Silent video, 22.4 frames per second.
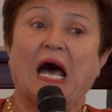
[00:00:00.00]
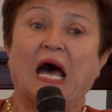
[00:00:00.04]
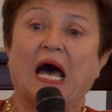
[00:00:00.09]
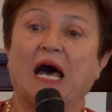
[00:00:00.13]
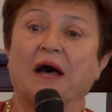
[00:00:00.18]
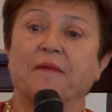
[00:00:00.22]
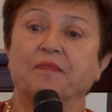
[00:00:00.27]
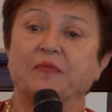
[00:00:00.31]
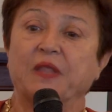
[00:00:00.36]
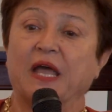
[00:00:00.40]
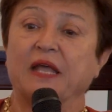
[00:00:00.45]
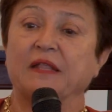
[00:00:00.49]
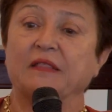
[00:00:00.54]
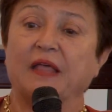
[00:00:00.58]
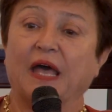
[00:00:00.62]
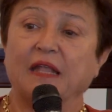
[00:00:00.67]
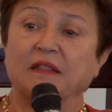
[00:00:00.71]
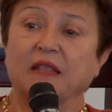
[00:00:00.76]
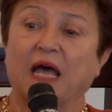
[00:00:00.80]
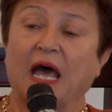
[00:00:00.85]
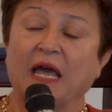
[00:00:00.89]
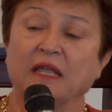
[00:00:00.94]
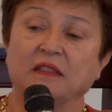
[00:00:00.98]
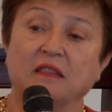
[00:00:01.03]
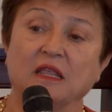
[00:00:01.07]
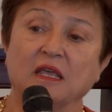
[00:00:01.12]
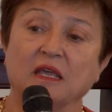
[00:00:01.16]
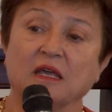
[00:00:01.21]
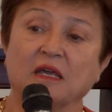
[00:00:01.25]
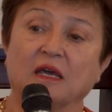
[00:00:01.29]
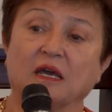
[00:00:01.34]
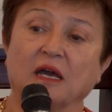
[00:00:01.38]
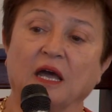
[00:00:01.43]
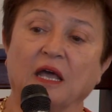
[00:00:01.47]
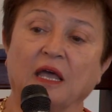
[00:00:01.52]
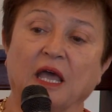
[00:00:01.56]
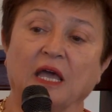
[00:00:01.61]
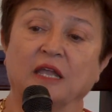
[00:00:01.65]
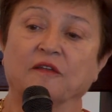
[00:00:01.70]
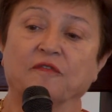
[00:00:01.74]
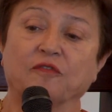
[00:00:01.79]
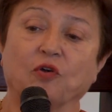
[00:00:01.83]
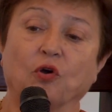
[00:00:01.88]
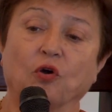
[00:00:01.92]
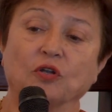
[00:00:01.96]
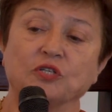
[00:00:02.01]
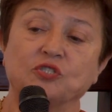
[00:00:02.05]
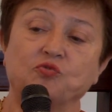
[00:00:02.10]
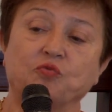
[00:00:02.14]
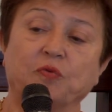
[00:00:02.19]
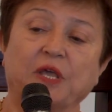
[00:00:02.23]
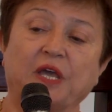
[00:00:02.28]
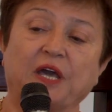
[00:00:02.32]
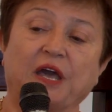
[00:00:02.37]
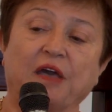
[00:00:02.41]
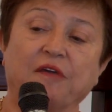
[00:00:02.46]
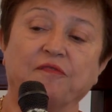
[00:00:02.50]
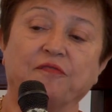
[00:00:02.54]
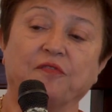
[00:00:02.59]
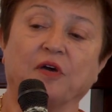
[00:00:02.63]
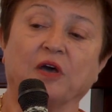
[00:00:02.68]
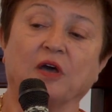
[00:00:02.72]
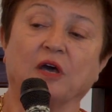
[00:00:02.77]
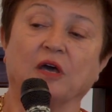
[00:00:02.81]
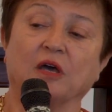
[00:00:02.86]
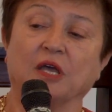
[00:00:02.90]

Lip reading: And that, I think, and of course we have